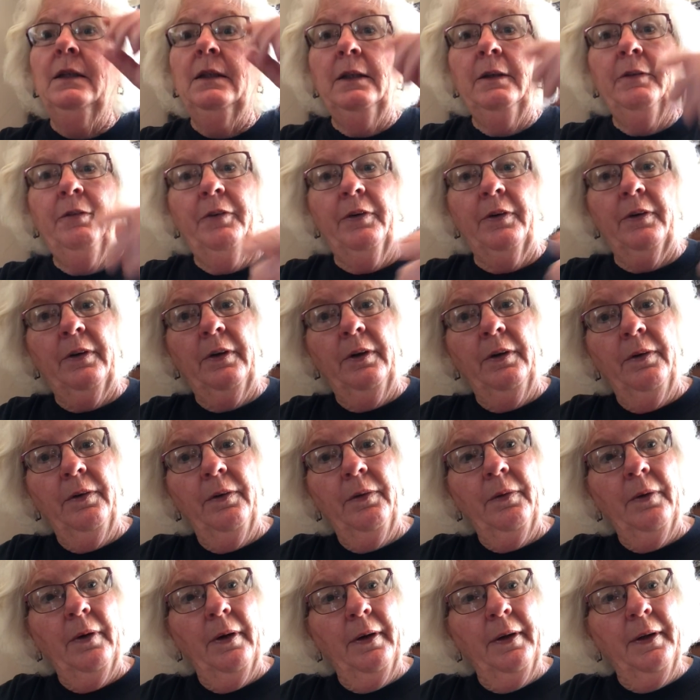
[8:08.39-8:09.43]
If you're
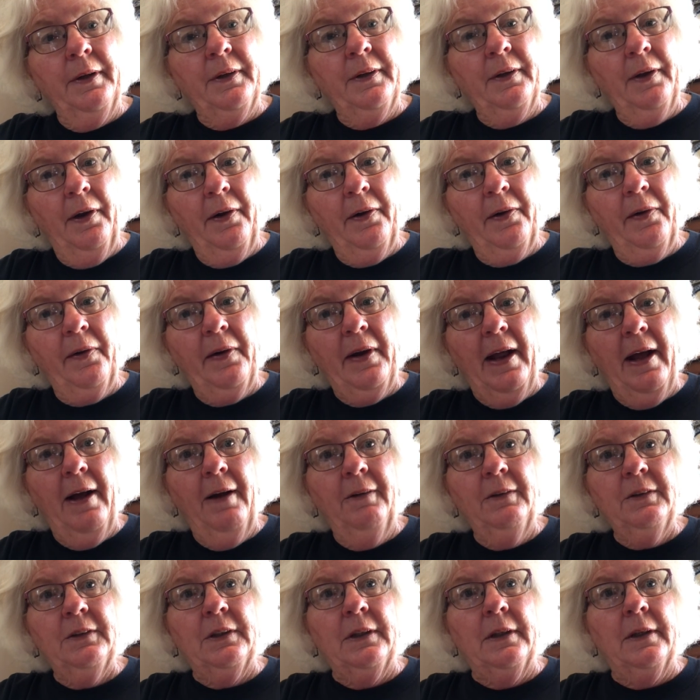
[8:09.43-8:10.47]
too tuckered
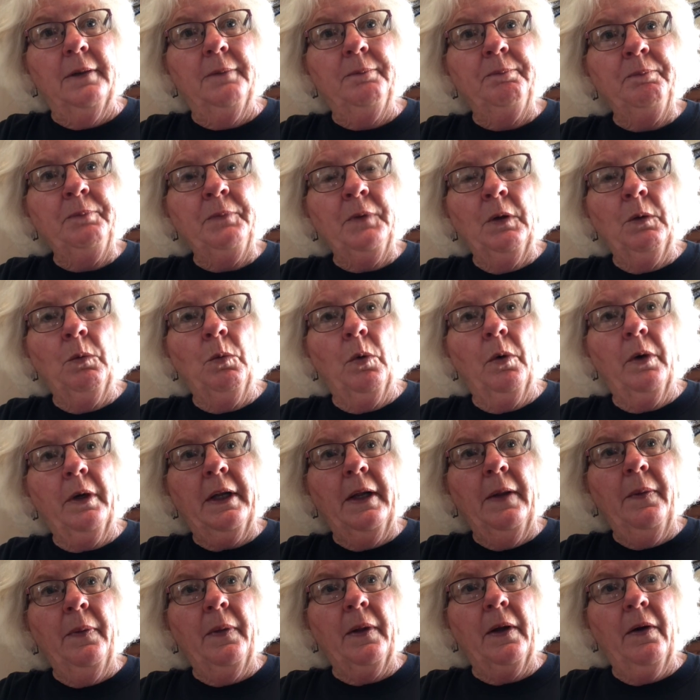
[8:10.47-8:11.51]
out to work
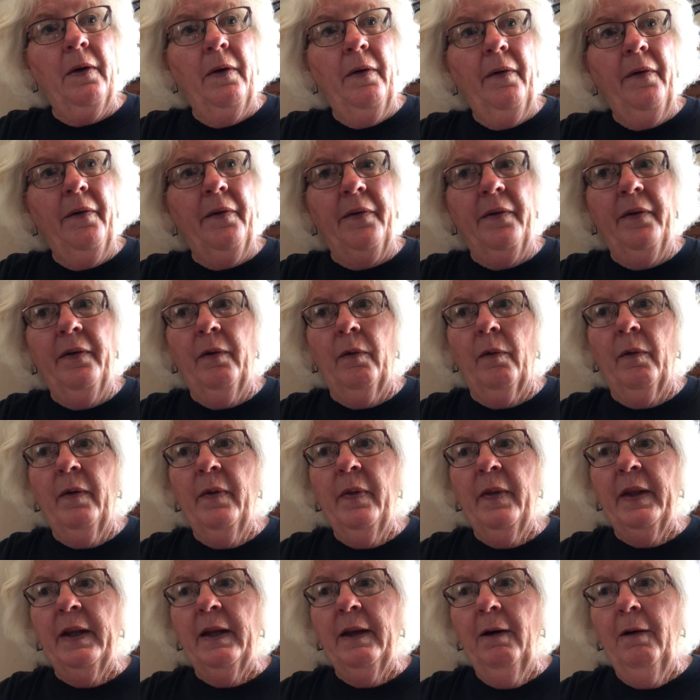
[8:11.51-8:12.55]
in the garden or in
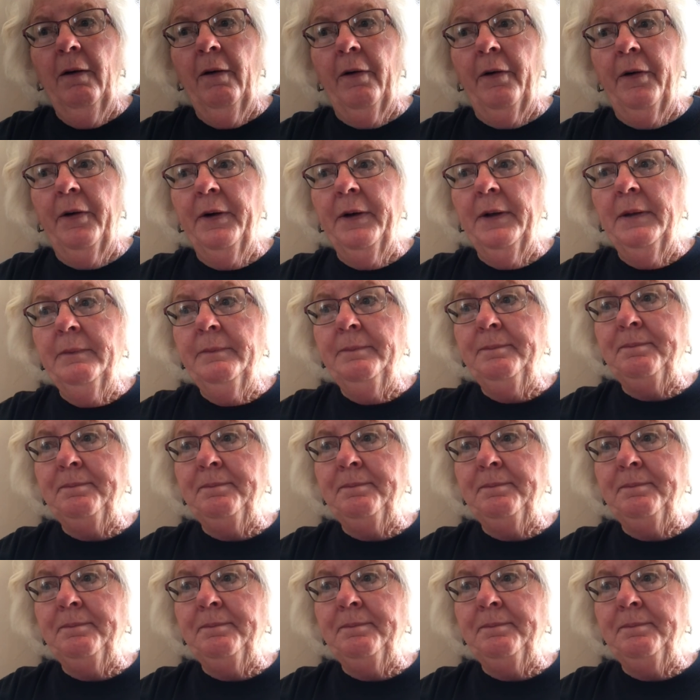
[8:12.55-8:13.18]
the yard,